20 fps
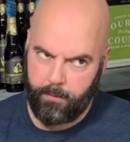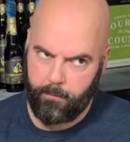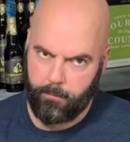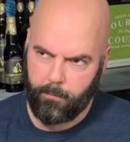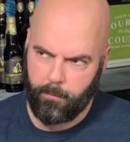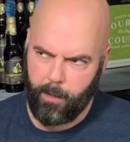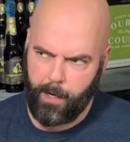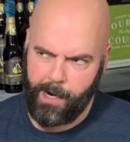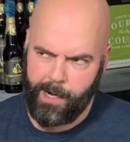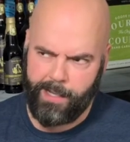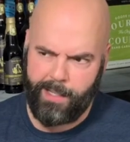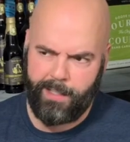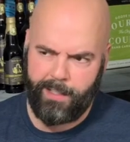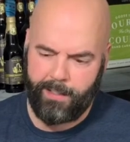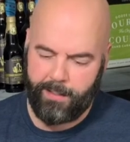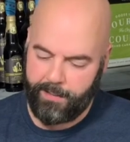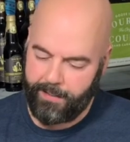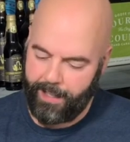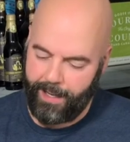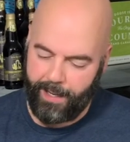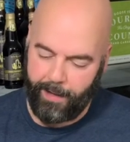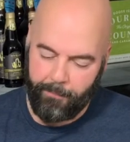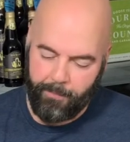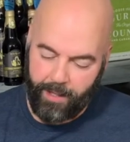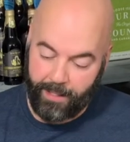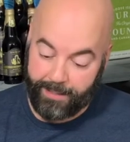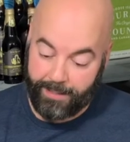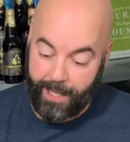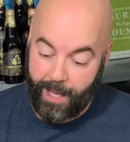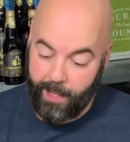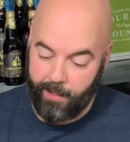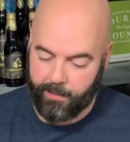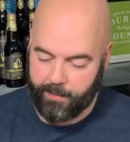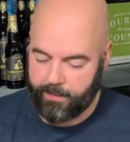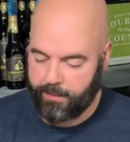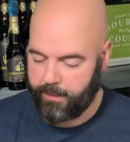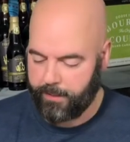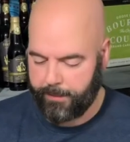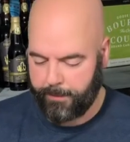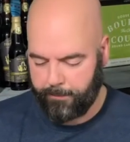Right? Yeah. And
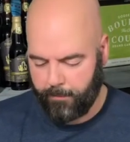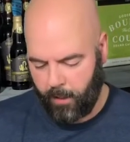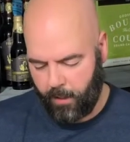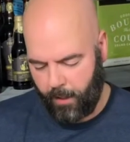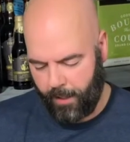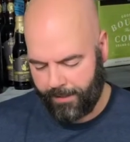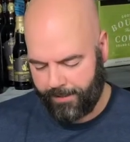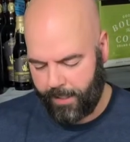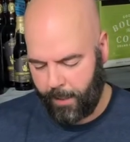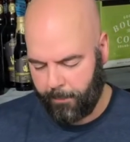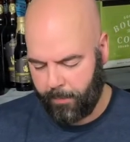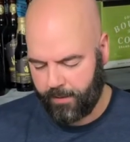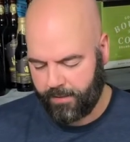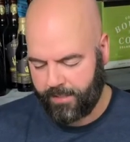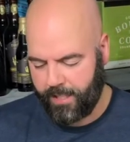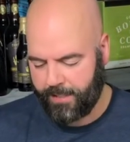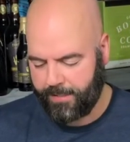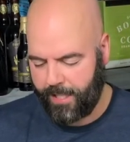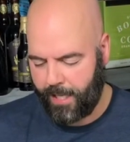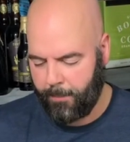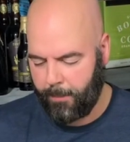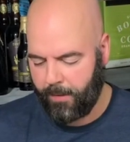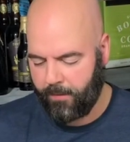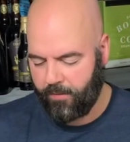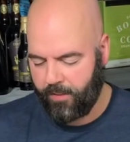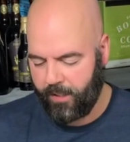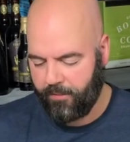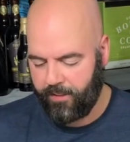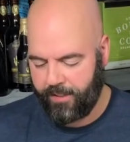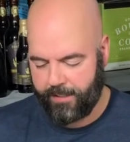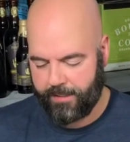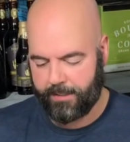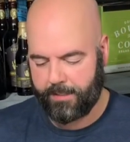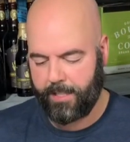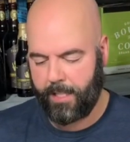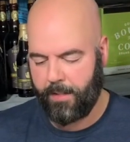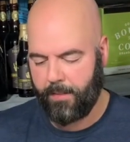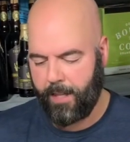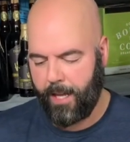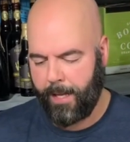Galaxy. 10% ABV, if I didn't
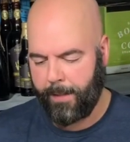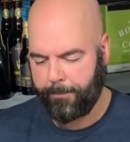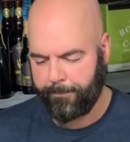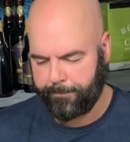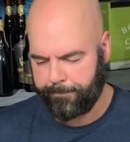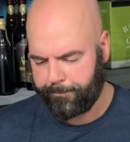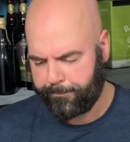say that.